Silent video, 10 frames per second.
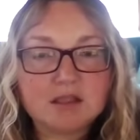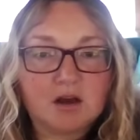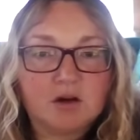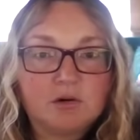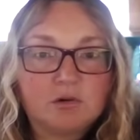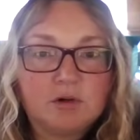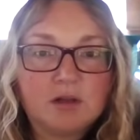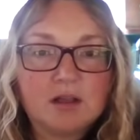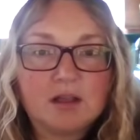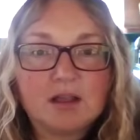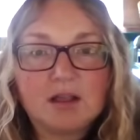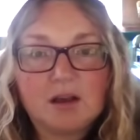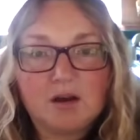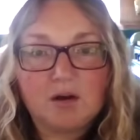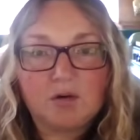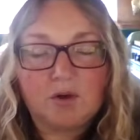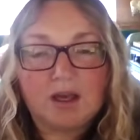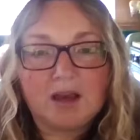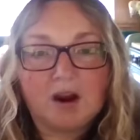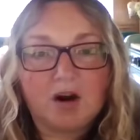So
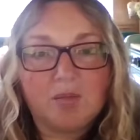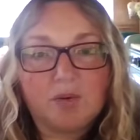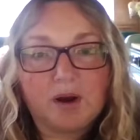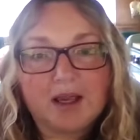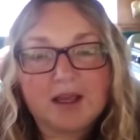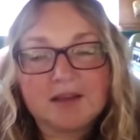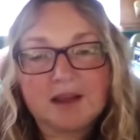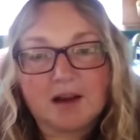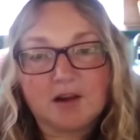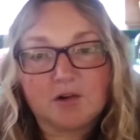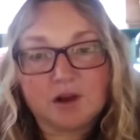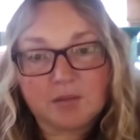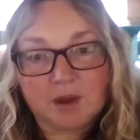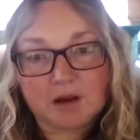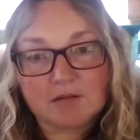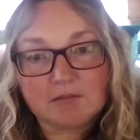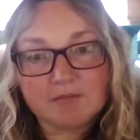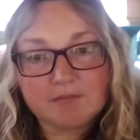we are breaking that agreement.